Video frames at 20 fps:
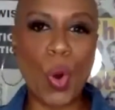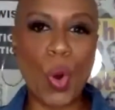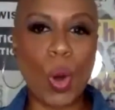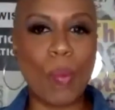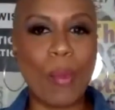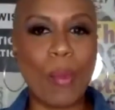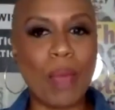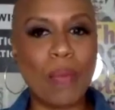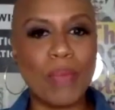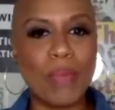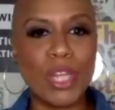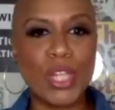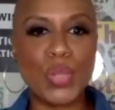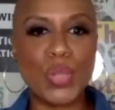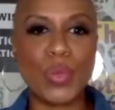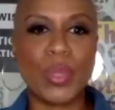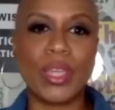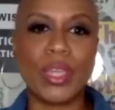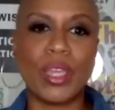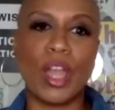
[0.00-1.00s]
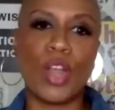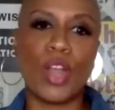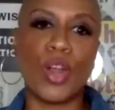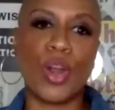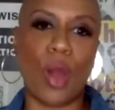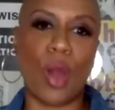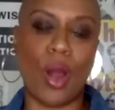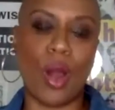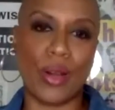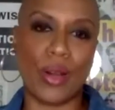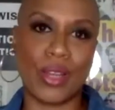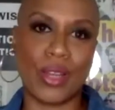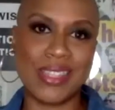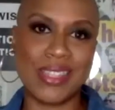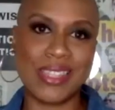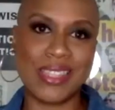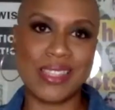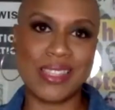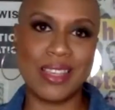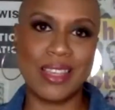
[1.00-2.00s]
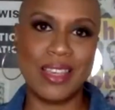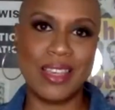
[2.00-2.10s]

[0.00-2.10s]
or by mentoring younger artists.